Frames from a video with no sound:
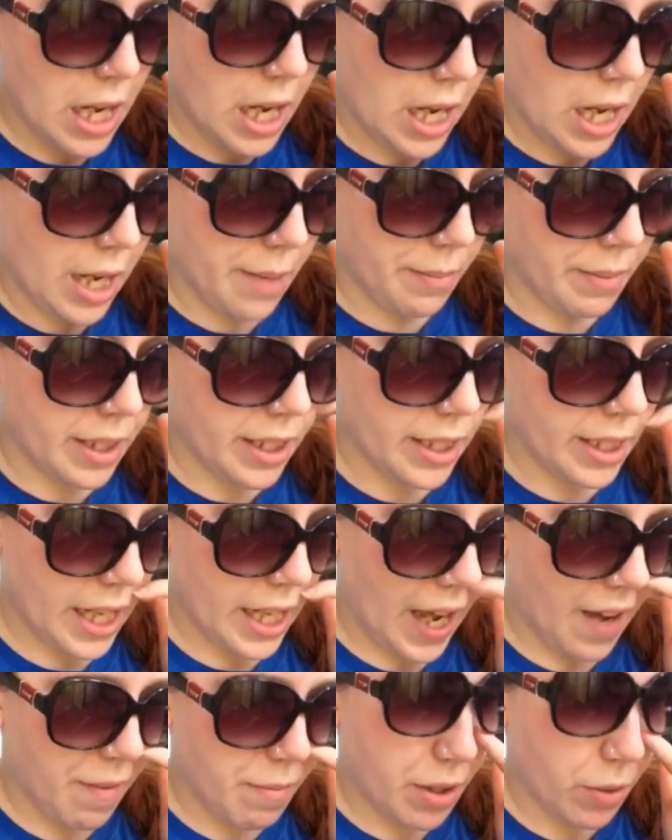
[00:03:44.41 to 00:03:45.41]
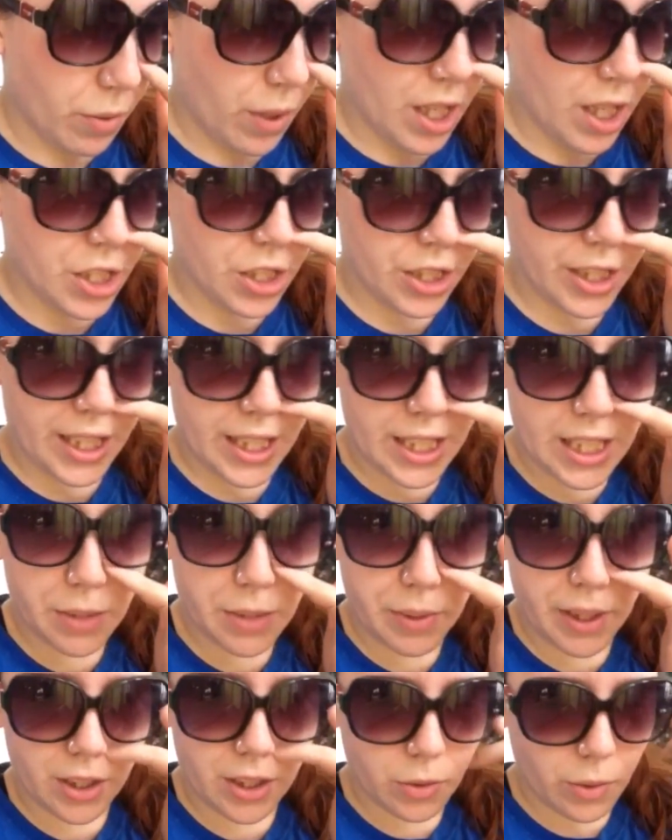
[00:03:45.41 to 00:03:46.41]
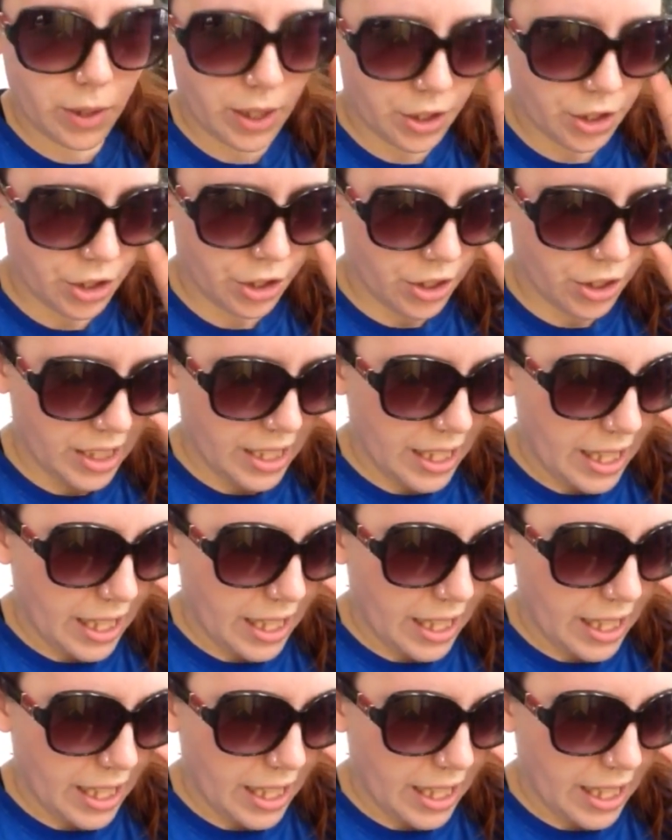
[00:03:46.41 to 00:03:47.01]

um, he didn't have me watch her. He had someone else watch her,